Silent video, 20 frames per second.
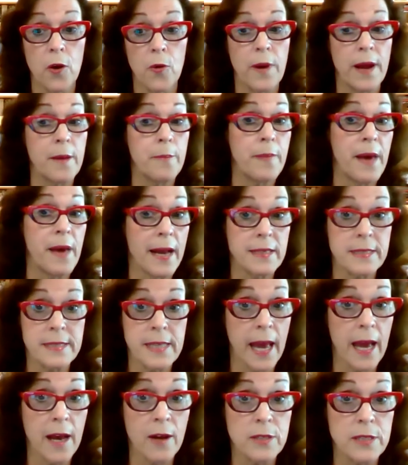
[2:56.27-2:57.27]
right back
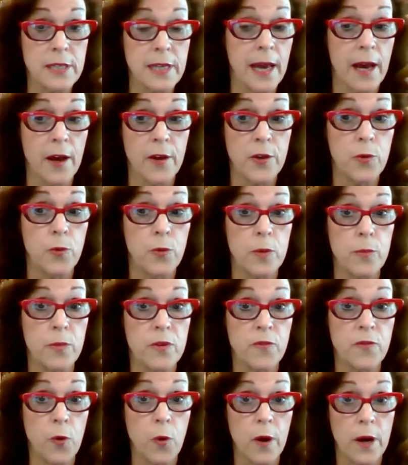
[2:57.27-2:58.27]
down to how you were
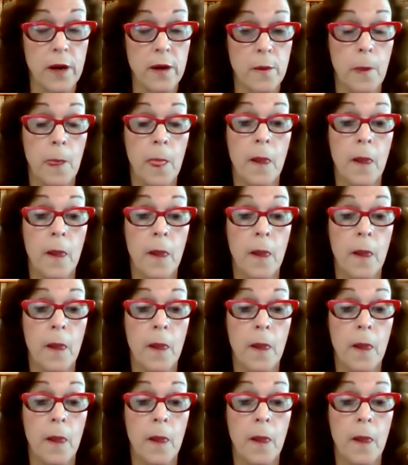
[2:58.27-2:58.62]
before.